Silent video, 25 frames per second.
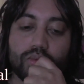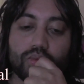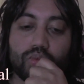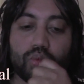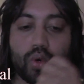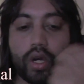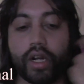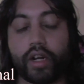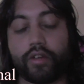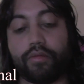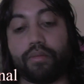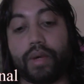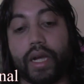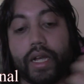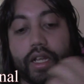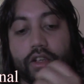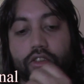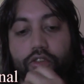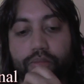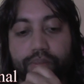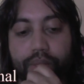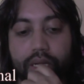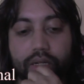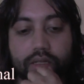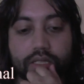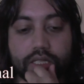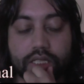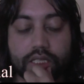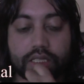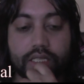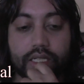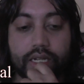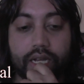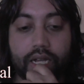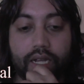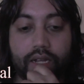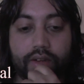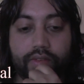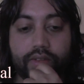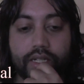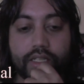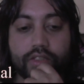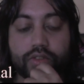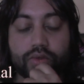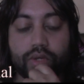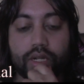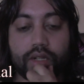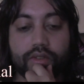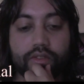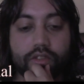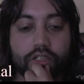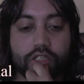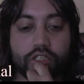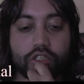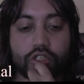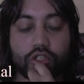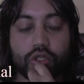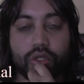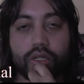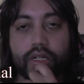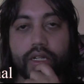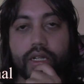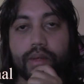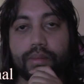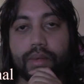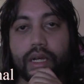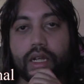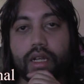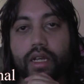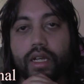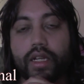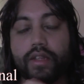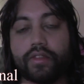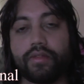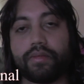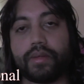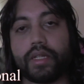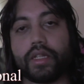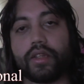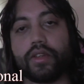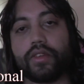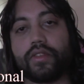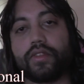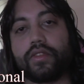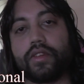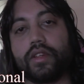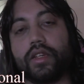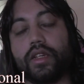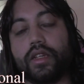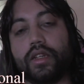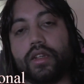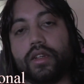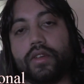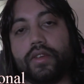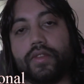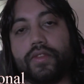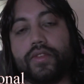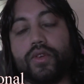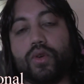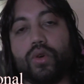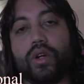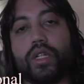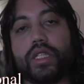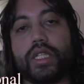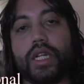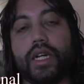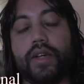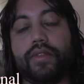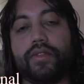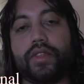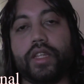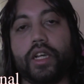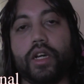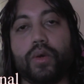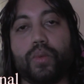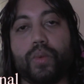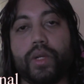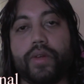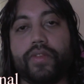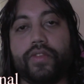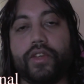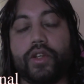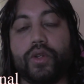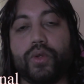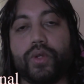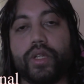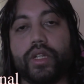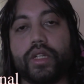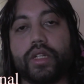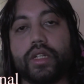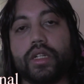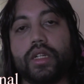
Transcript: one of my experiences that I've had throughout this journey in my life, because of course I've dealt with failure.